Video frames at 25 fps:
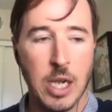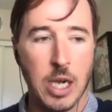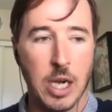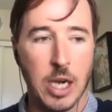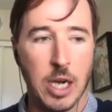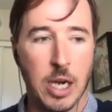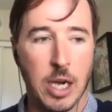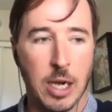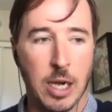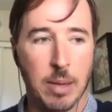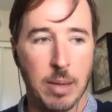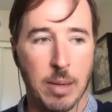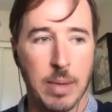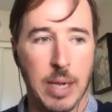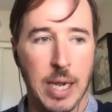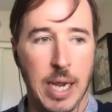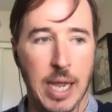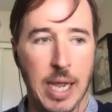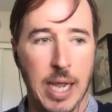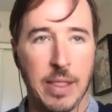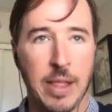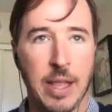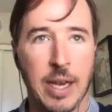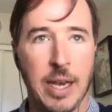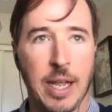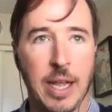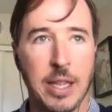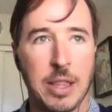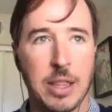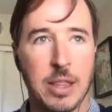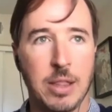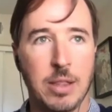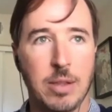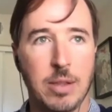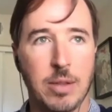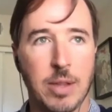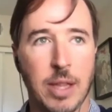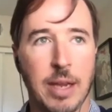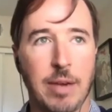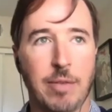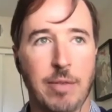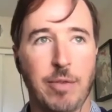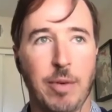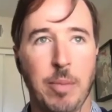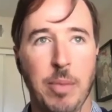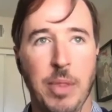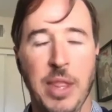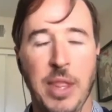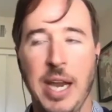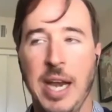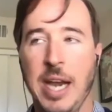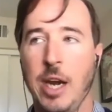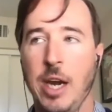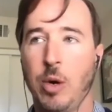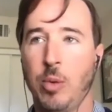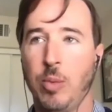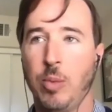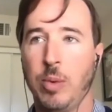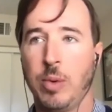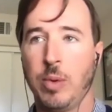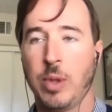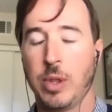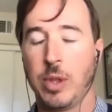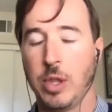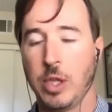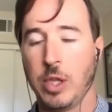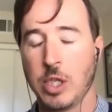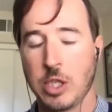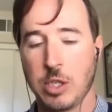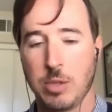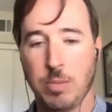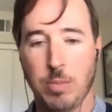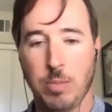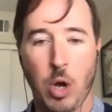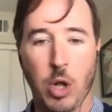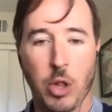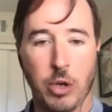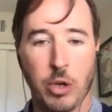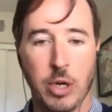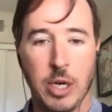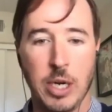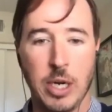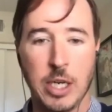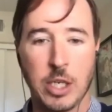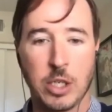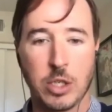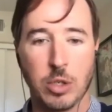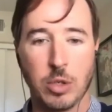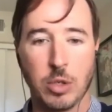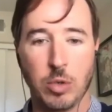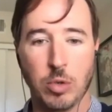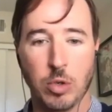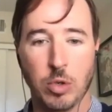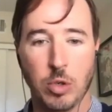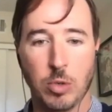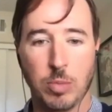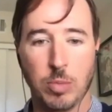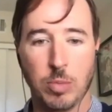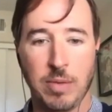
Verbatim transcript: Um, and then I like from there with the smaller initial group,